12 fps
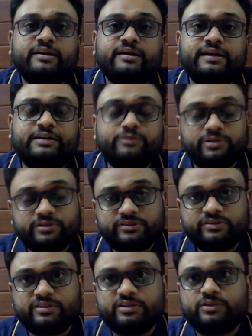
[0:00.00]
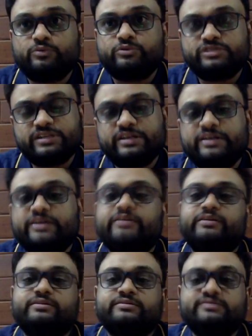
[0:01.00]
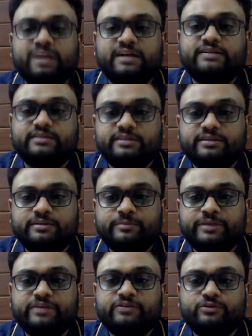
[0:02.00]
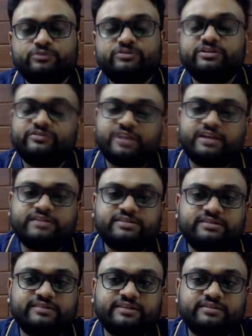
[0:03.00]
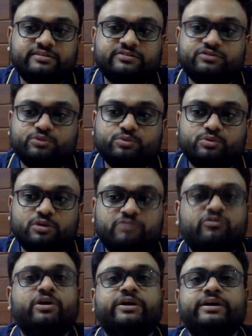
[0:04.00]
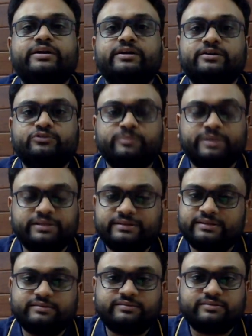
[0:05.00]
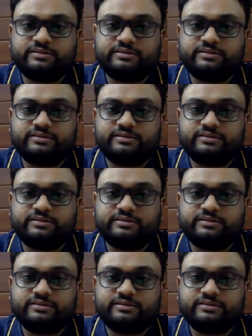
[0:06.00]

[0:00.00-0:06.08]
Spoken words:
It was originally started being used in the financial sectors to avoid so many things.